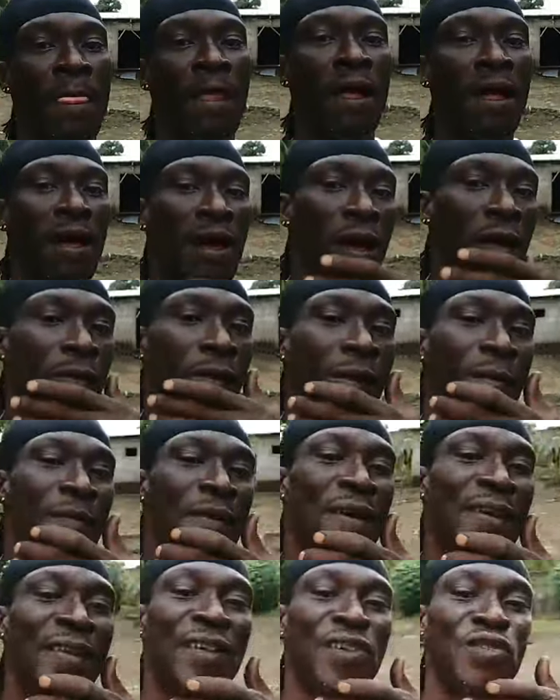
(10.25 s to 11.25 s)
I want to make
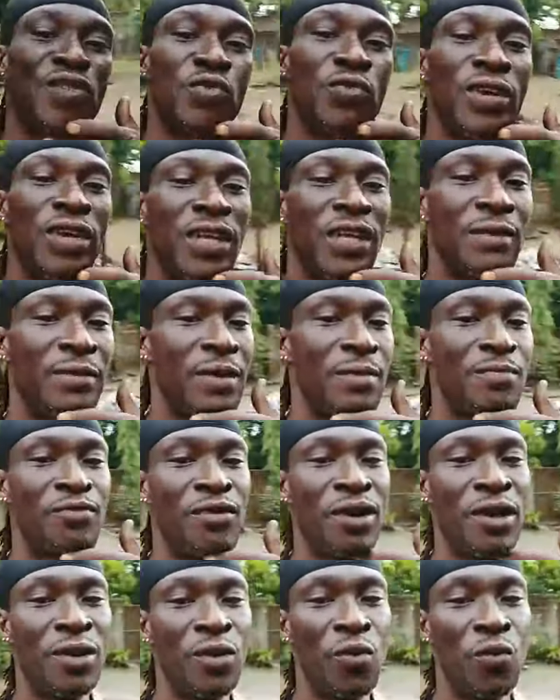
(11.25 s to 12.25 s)
this quickly, my brother
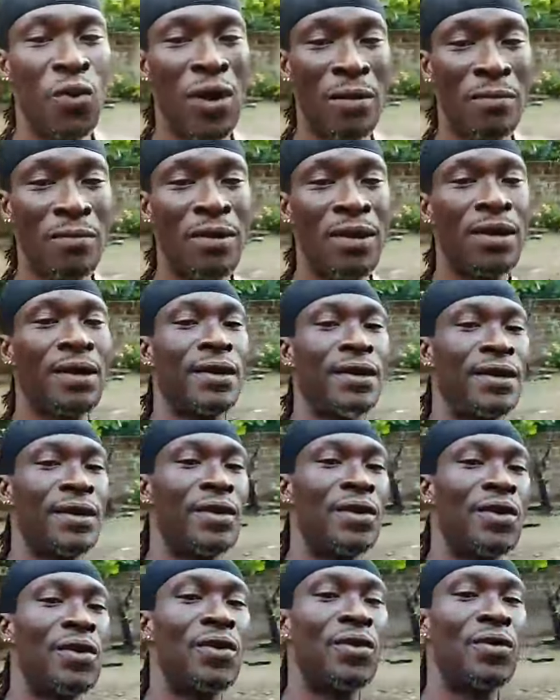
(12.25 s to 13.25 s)
know why make, you
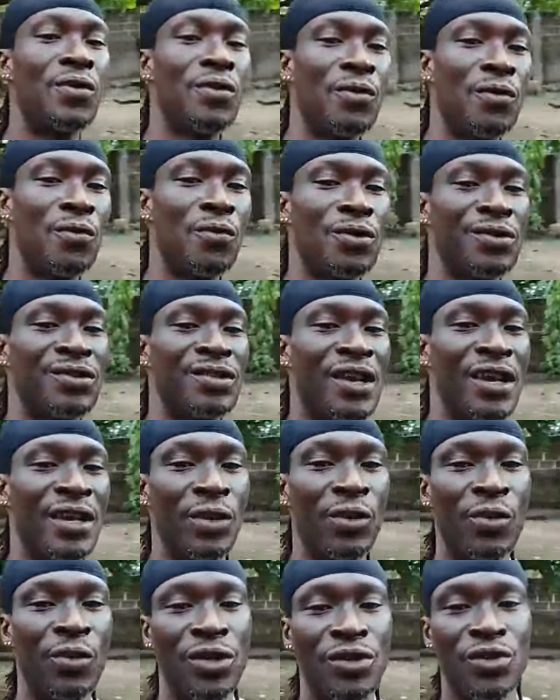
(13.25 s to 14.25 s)
know, what try to do
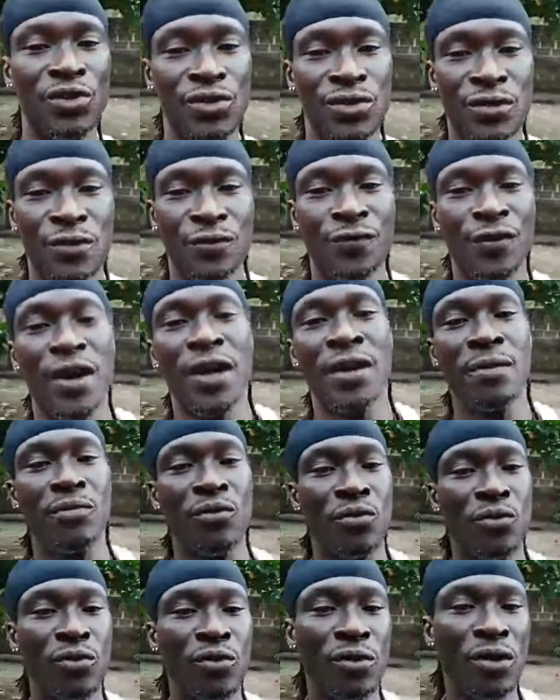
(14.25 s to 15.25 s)
it
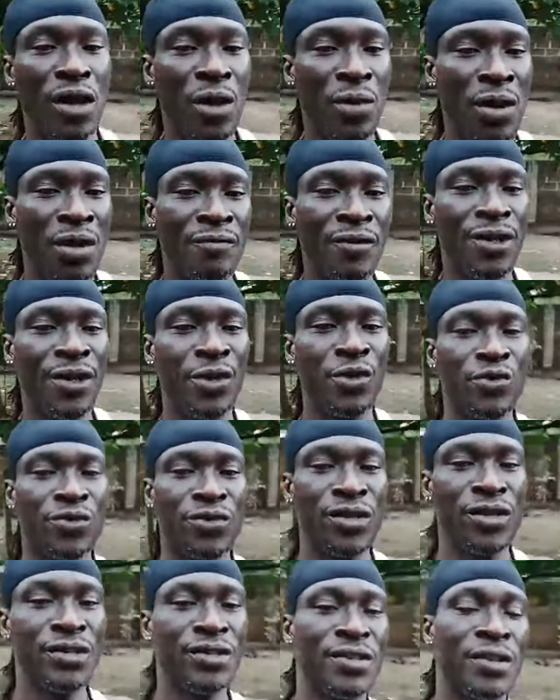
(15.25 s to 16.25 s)
justifiable. I want to reduce in
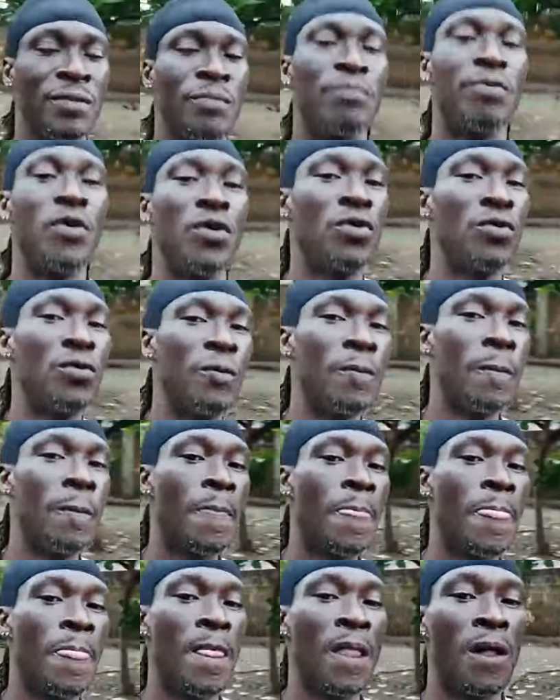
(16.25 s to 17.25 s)
tempo.
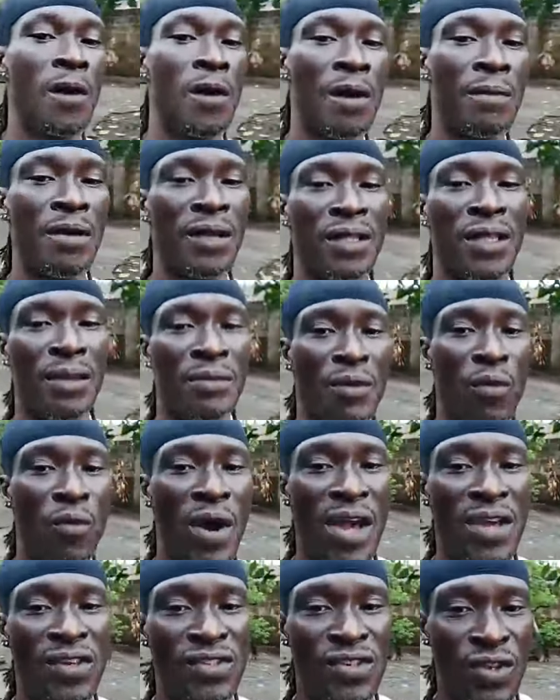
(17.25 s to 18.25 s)
I want to make maybe
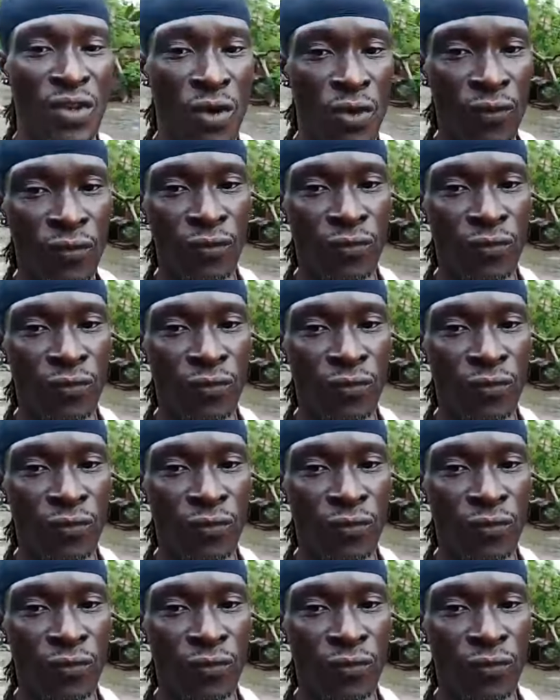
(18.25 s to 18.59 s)
wise enough.